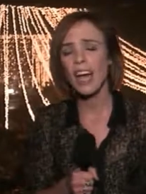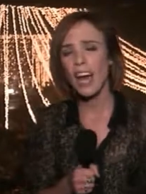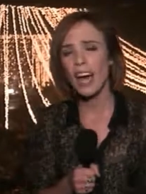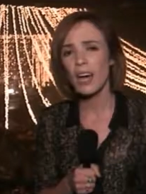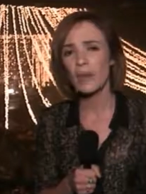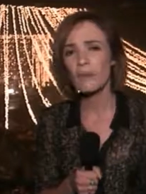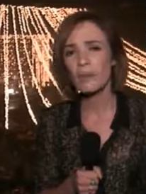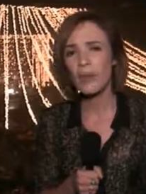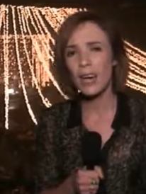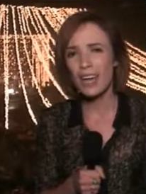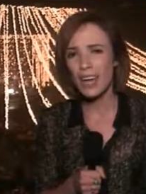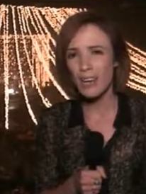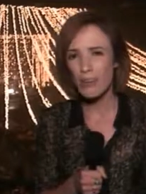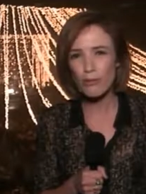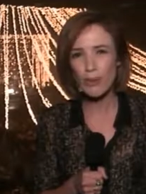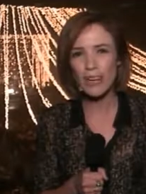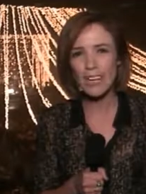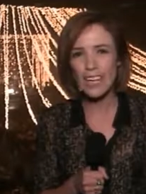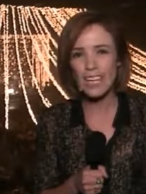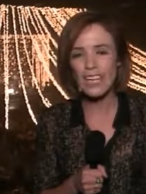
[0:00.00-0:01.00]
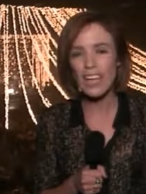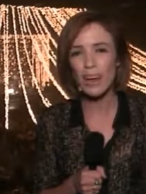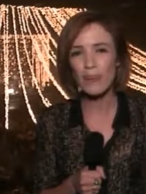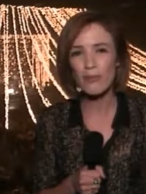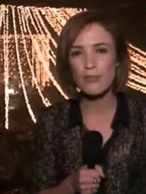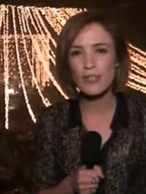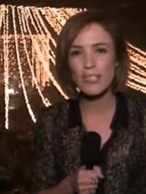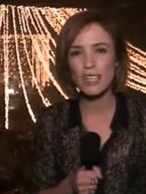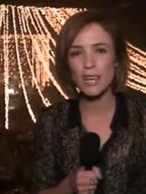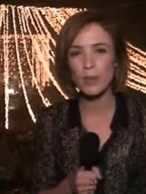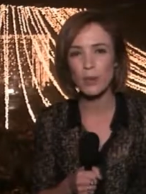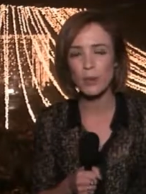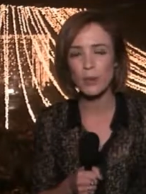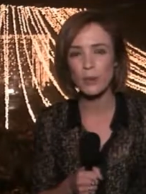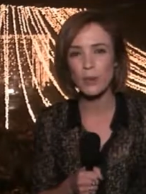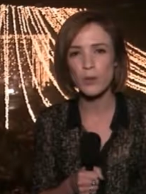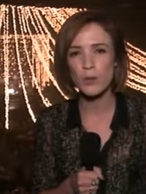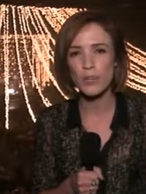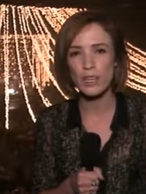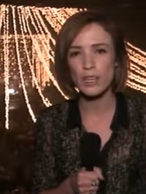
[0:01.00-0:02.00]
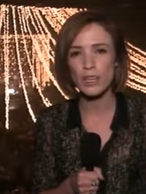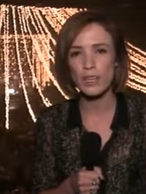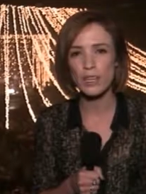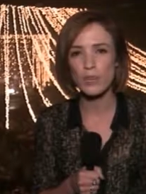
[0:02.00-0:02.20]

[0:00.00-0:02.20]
but he really loves Kiwi music.